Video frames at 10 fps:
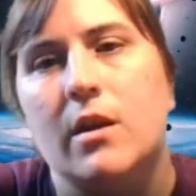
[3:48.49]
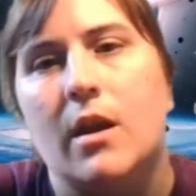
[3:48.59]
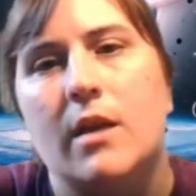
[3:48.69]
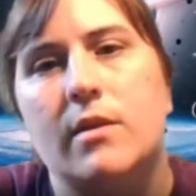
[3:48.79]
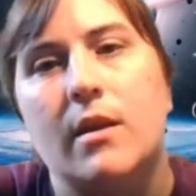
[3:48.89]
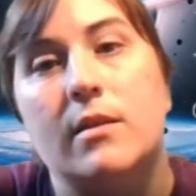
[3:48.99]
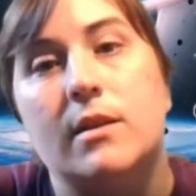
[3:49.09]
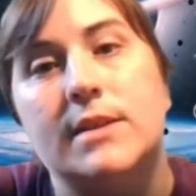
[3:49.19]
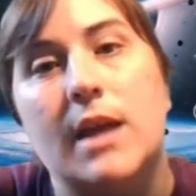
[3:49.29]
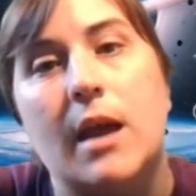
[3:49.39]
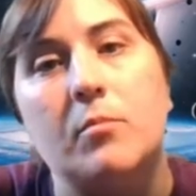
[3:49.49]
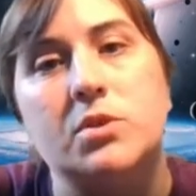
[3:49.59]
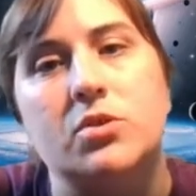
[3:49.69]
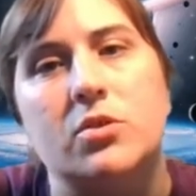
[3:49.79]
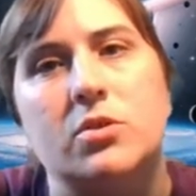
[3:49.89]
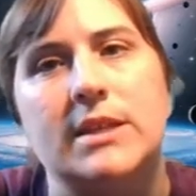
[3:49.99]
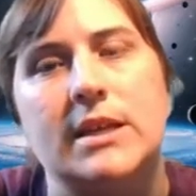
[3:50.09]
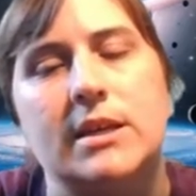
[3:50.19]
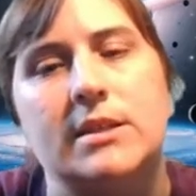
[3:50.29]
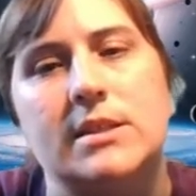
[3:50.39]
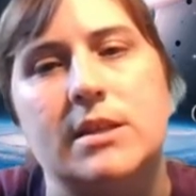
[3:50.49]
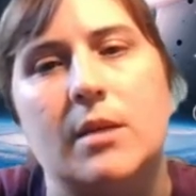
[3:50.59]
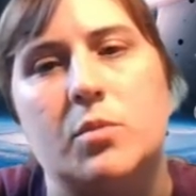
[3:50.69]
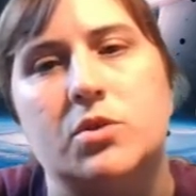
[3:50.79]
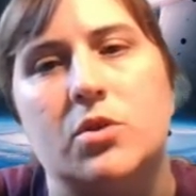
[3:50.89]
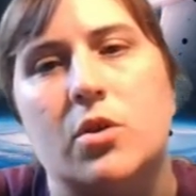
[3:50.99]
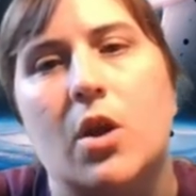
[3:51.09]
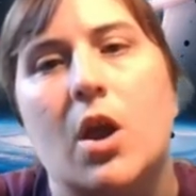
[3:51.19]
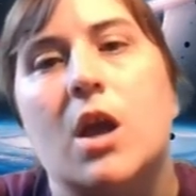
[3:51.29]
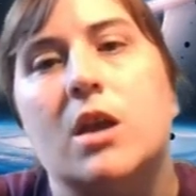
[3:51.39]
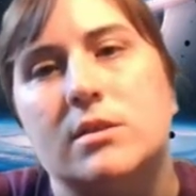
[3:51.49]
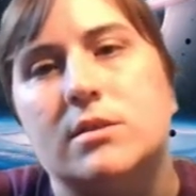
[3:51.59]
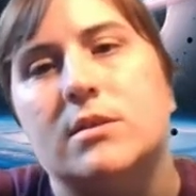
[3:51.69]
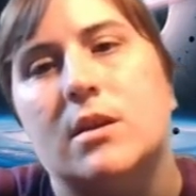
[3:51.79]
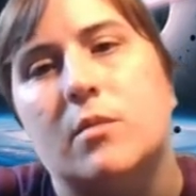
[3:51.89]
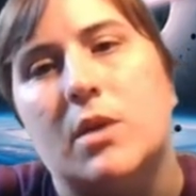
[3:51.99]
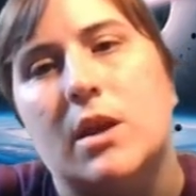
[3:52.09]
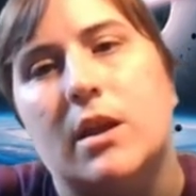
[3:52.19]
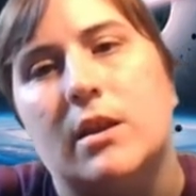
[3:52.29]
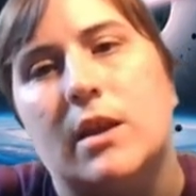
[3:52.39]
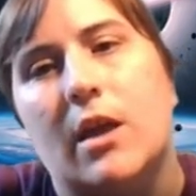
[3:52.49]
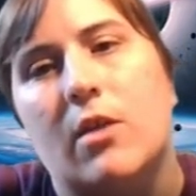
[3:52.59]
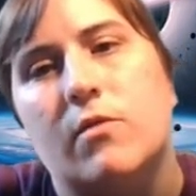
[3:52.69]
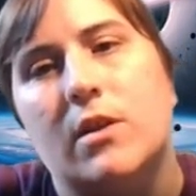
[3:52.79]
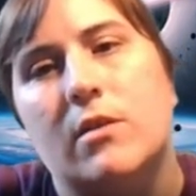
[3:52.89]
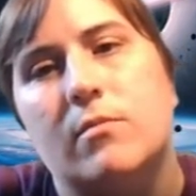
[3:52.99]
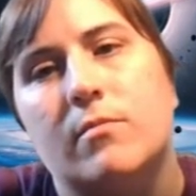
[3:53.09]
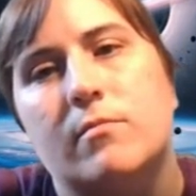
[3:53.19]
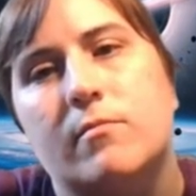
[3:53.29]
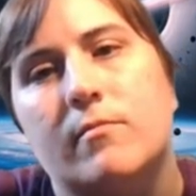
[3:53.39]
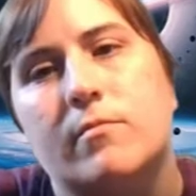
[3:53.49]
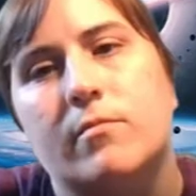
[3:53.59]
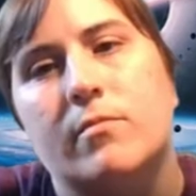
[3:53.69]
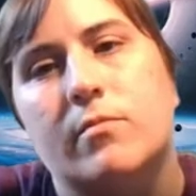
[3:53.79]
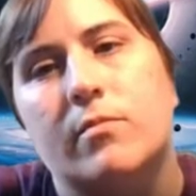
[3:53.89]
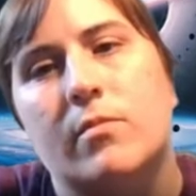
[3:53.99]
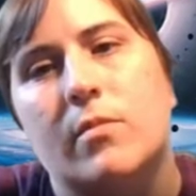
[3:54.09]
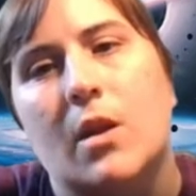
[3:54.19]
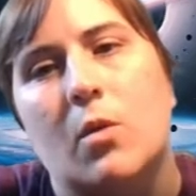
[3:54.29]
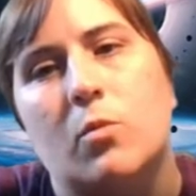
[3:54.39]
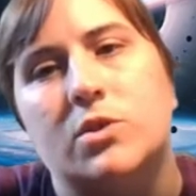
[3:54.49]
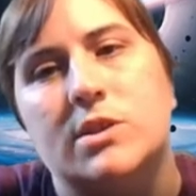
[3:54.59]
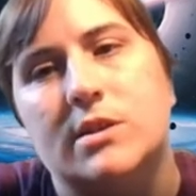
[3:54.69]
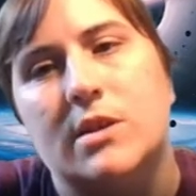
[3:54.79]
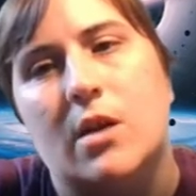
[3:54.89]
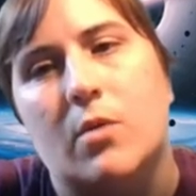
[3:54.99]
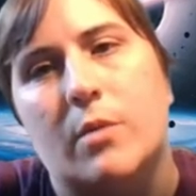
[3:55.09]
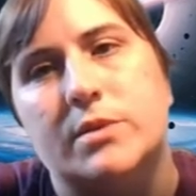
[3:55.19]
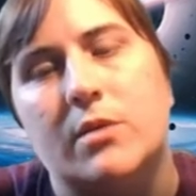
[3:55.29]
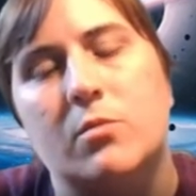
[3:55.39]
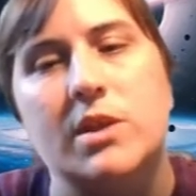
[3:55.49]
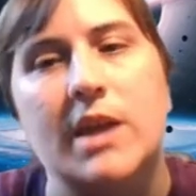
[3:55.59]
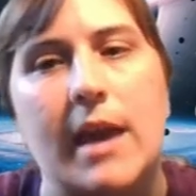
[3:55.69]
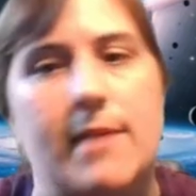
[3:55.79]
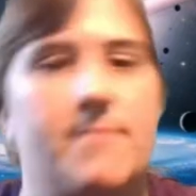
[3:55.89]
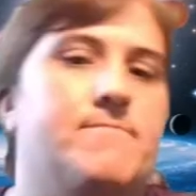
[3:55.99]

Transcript: And then the temperature, T is the temperature. This is going to be in Kelvin, which is represented with K.